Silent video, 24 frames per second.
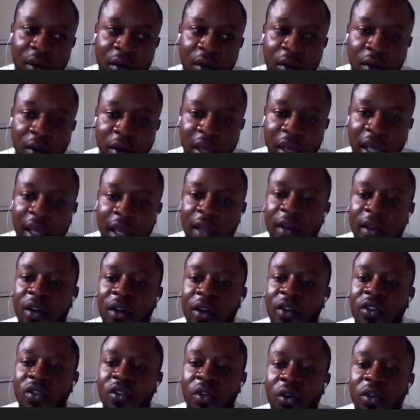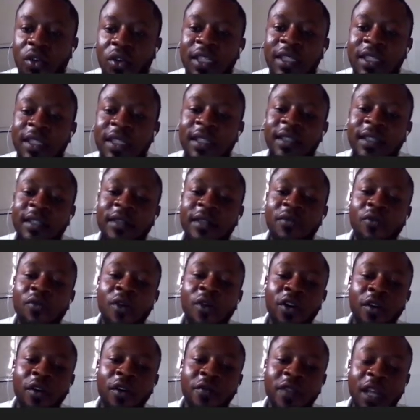Okay, so this is
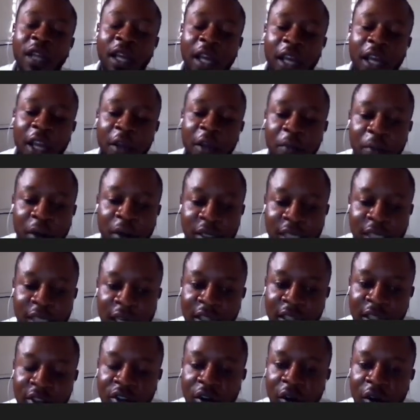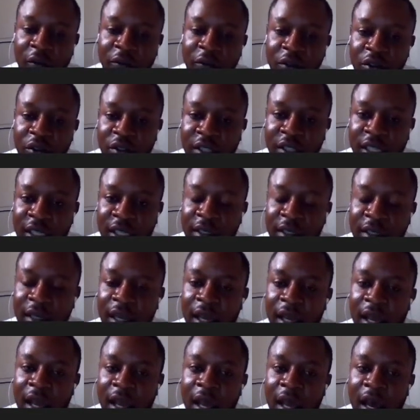one of the important of using
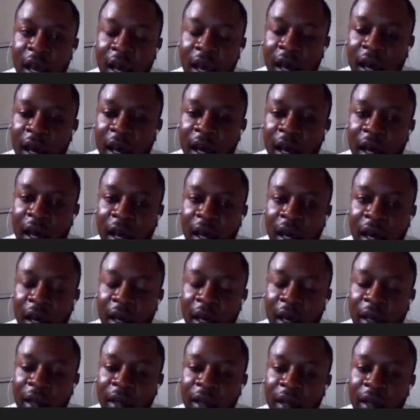coordinate